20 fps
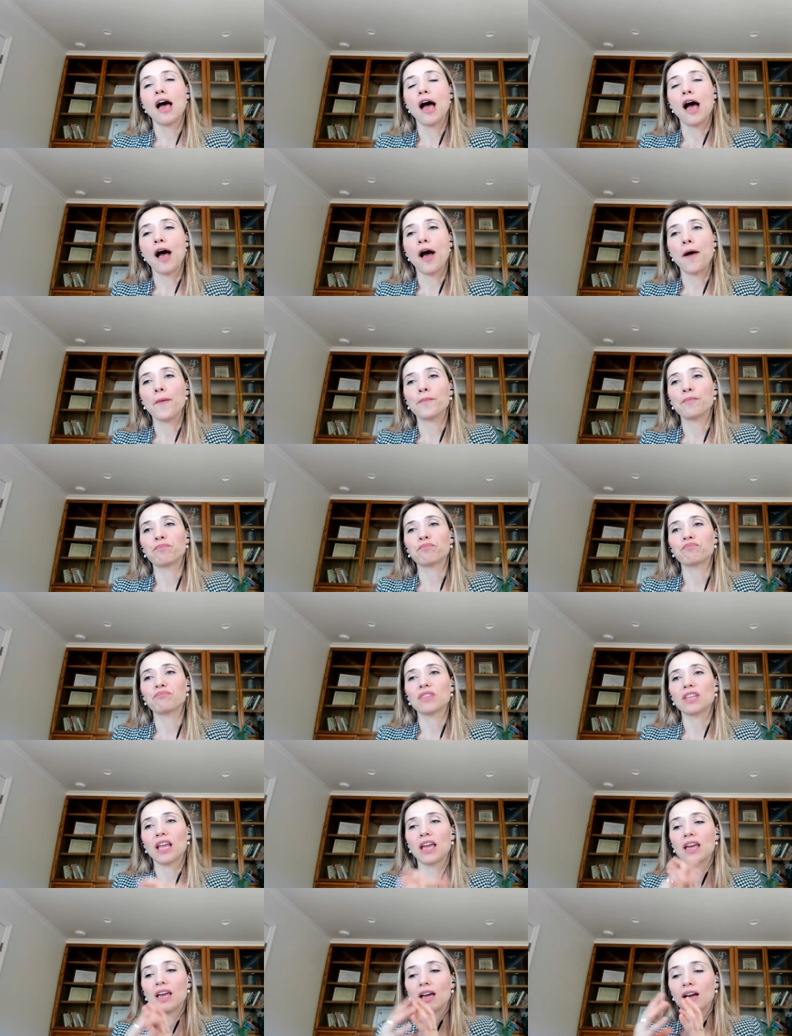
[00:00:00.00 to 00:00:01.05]
Um,
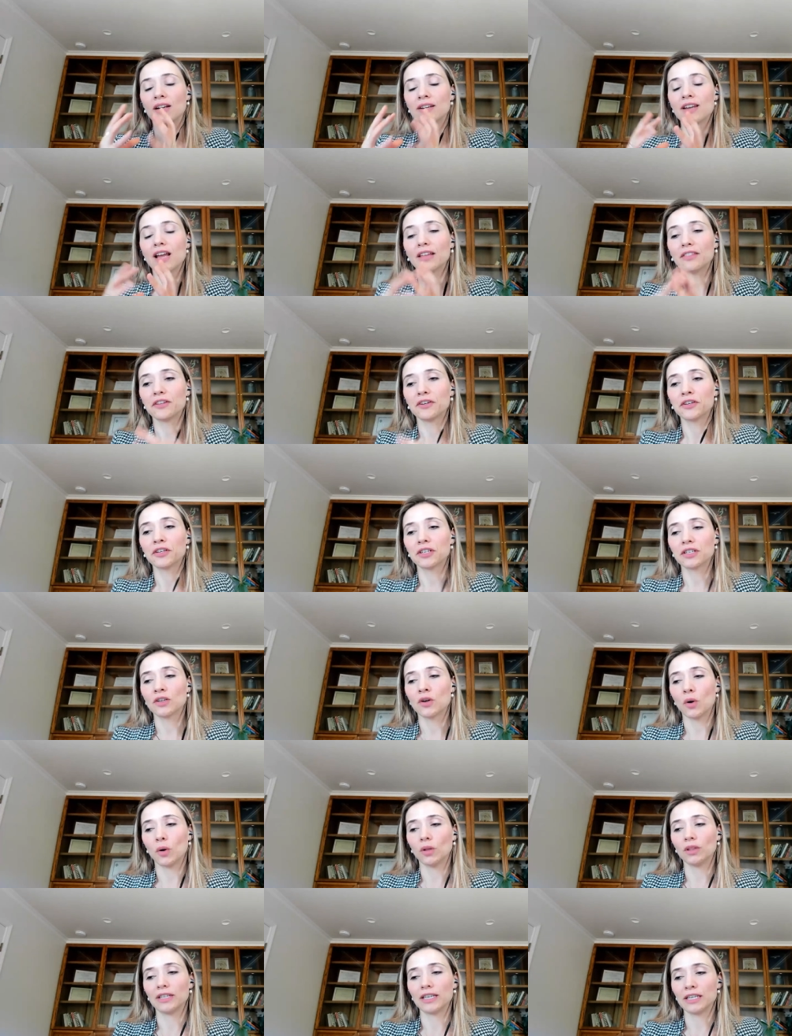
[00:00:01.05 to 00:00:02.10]
another
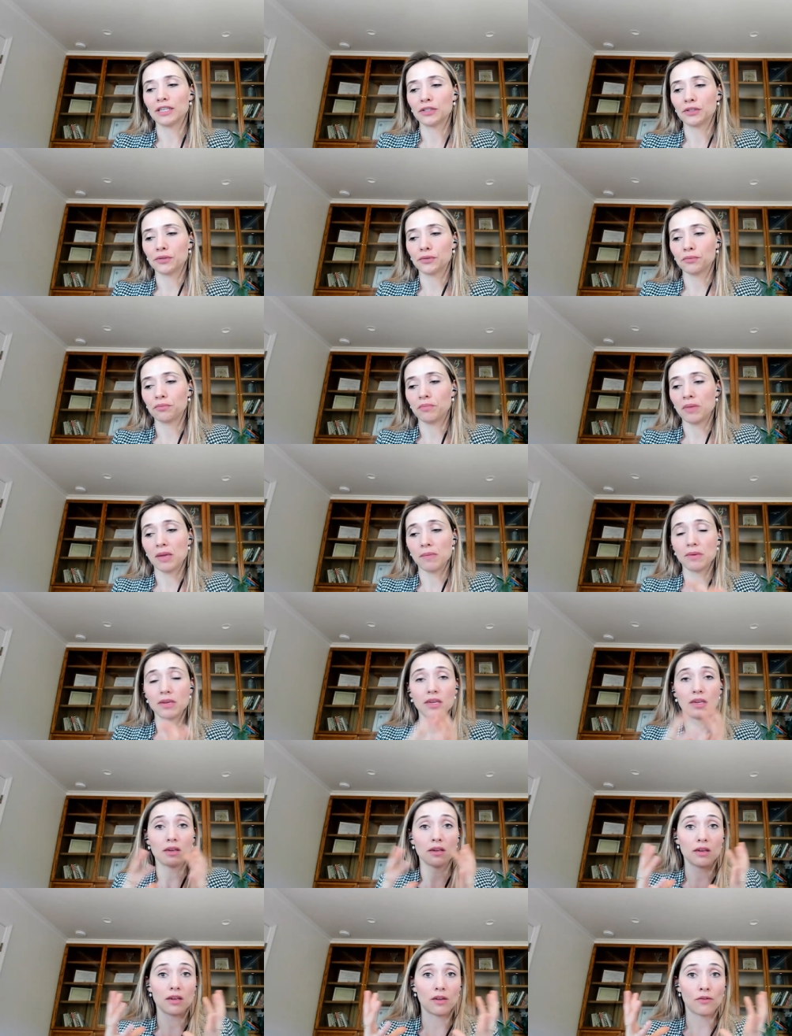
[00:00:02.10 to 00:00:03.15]
goal is to
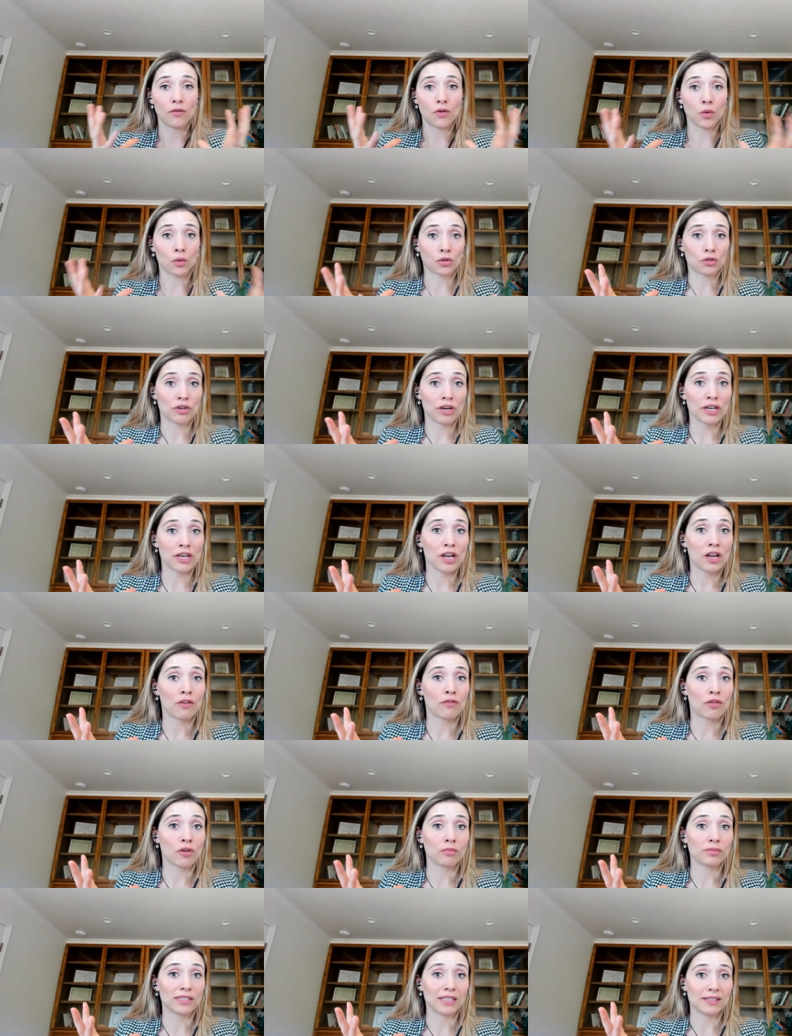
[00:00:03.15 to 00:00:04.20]
maybe if you're training
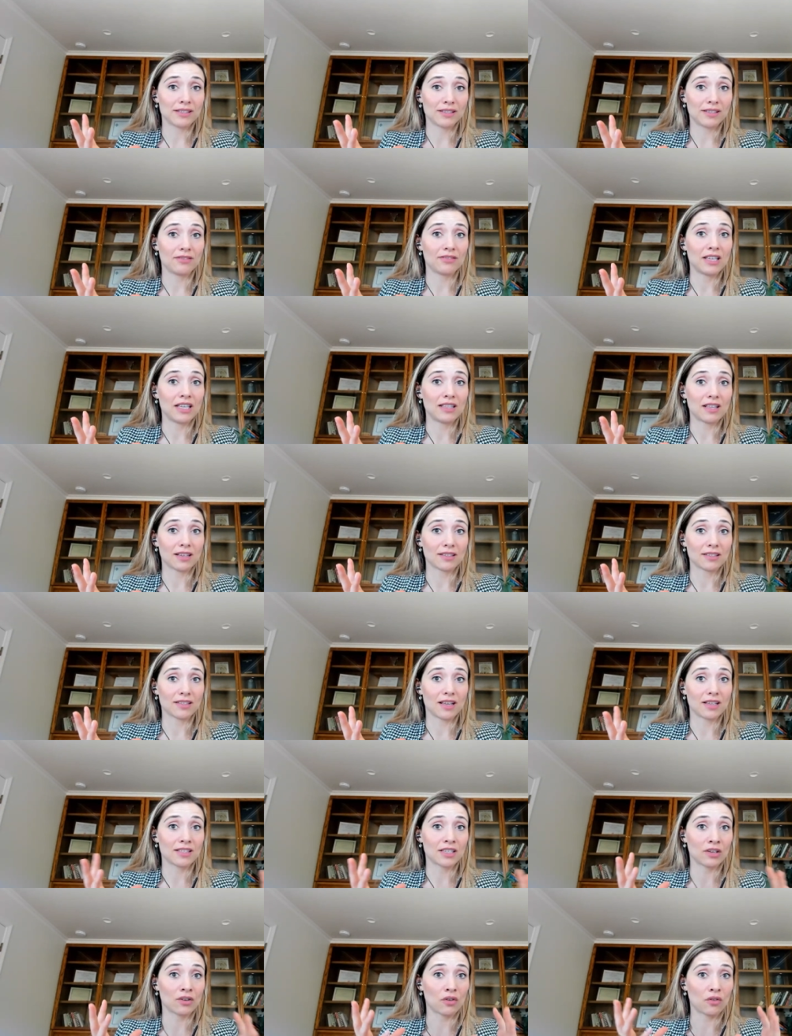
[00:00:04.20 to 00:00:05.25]
from sensitive data
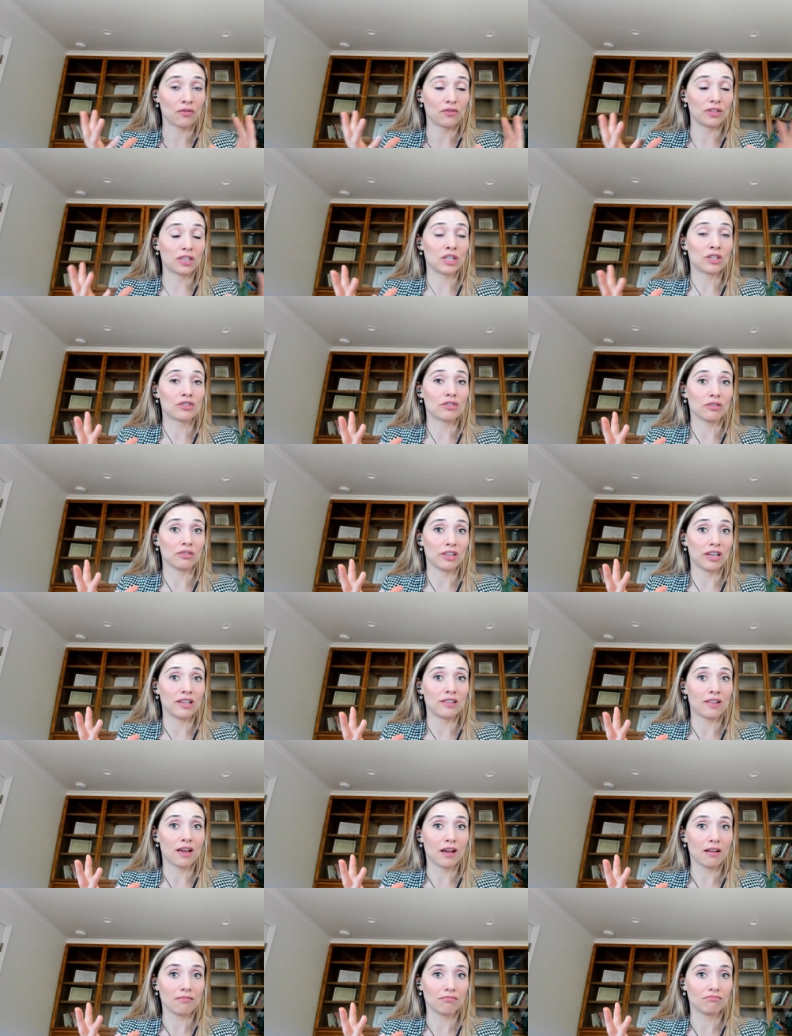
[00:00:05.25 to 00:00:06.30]
sets and confidential
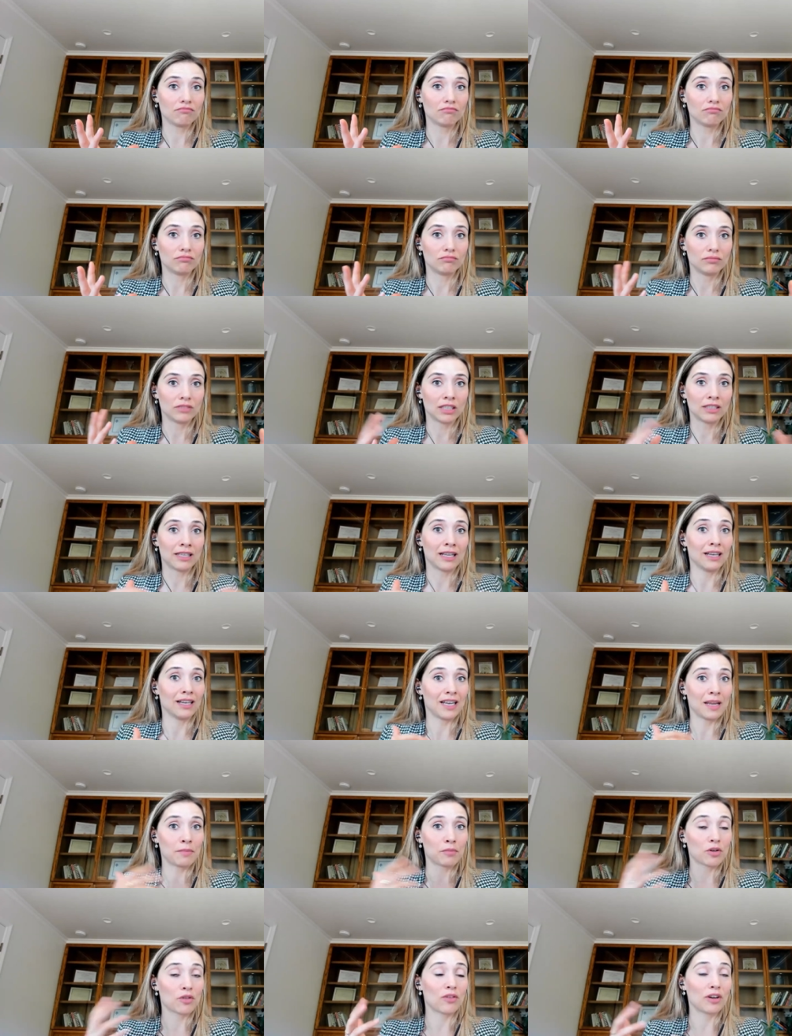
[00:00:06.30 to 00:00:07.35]
data that the
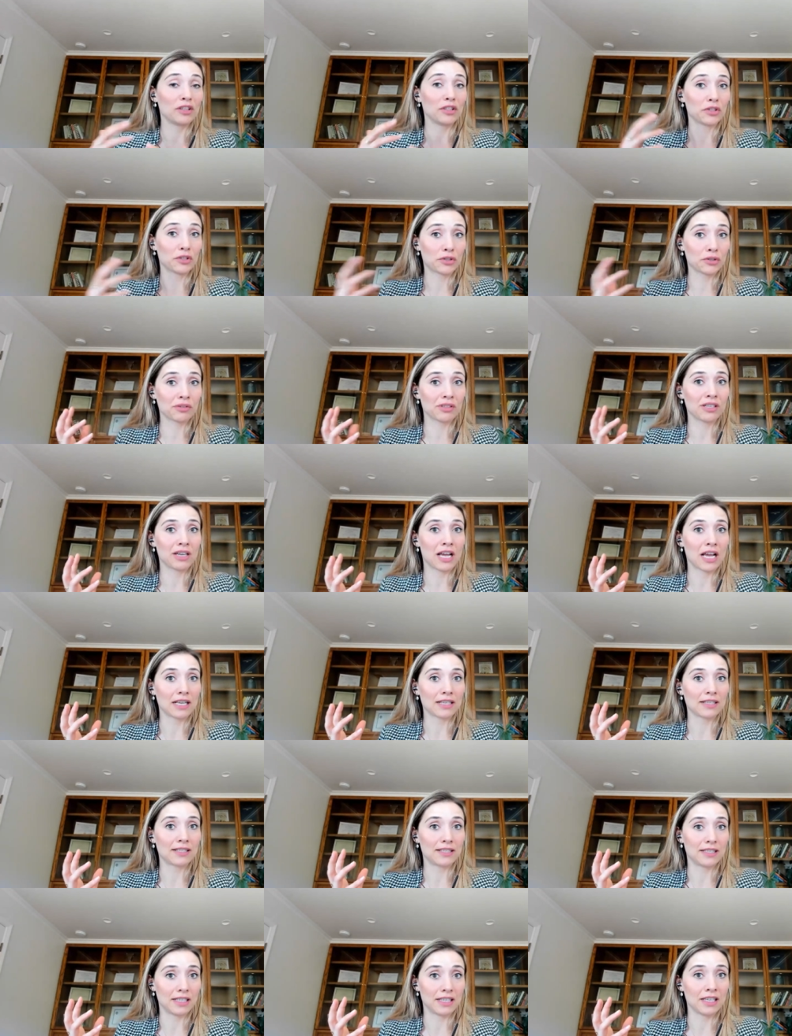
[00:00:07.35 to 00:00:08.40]
LLM provider shouldn't
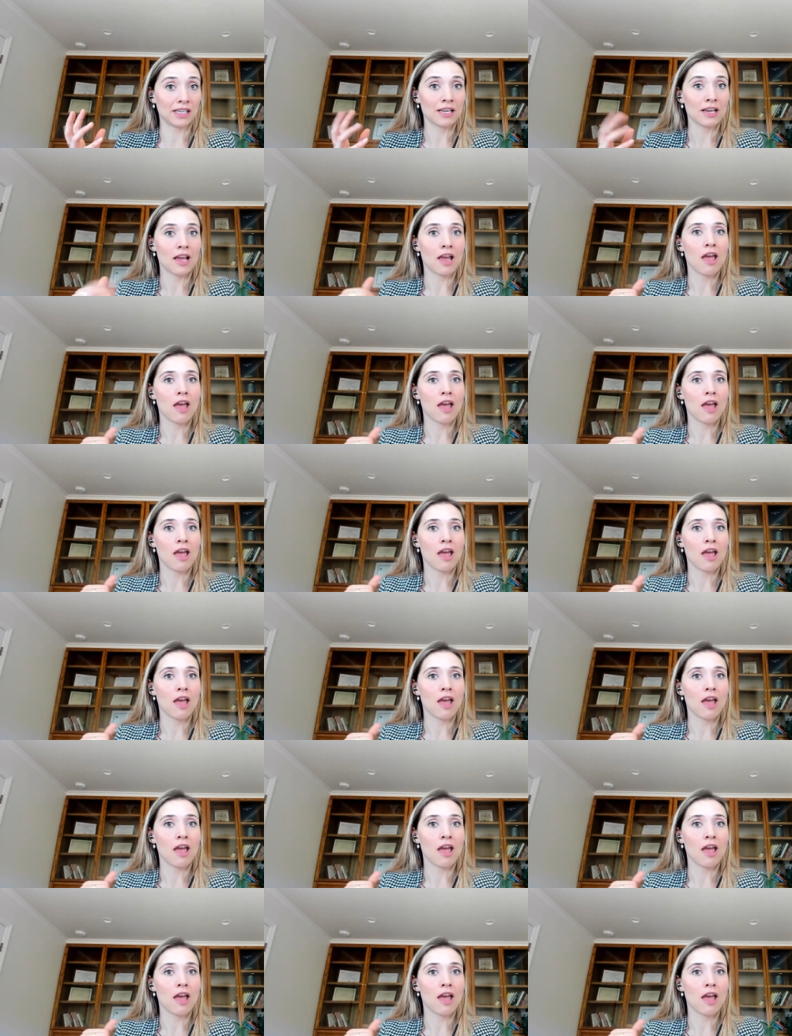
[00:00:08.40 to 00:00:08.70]
see,